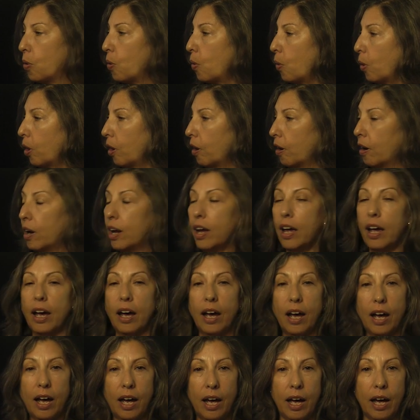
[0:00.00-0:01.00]
or
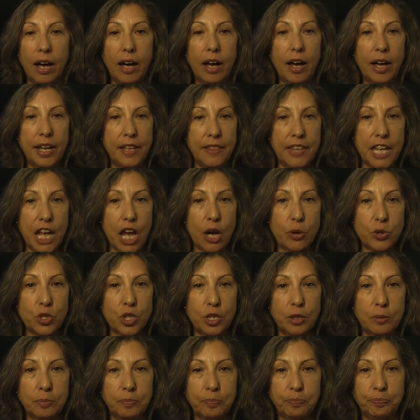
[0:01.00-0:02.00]
uh, in the
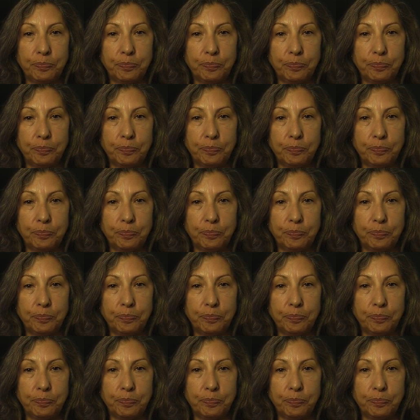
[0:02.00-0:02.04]
ocean.